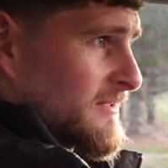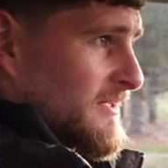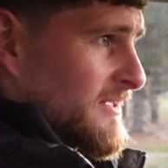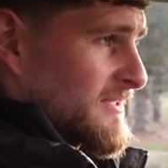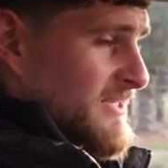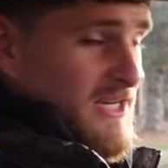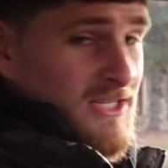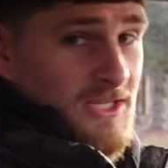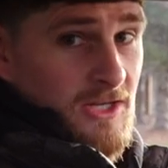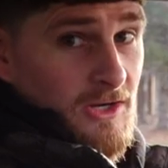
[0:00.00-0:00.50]
It
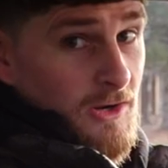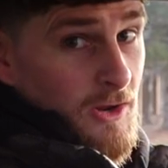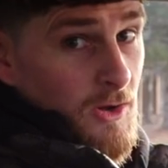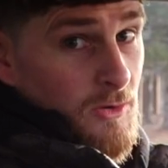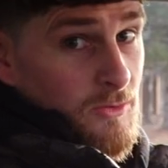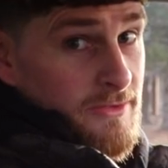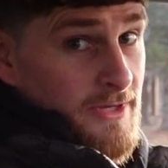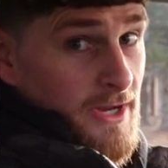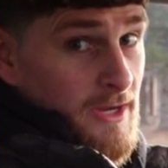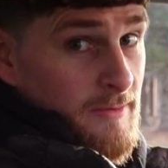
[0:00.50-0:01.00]
takes a
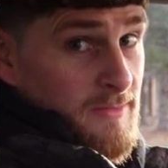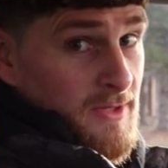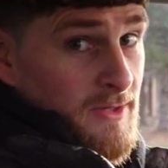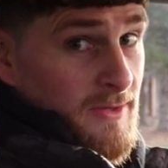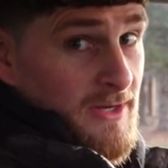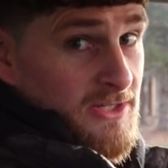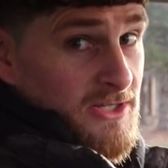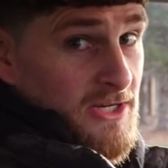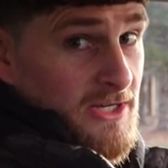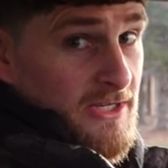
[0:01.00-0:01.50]
long time
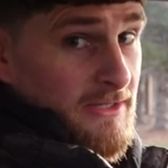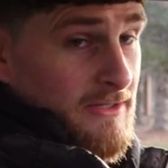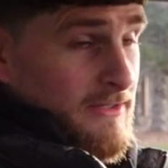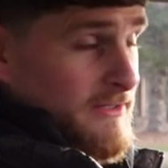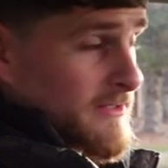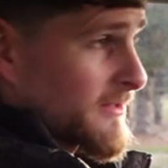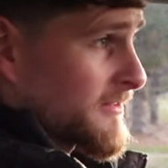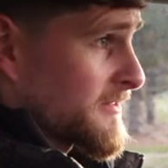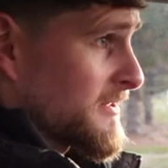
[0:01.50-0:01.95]
though, actually. I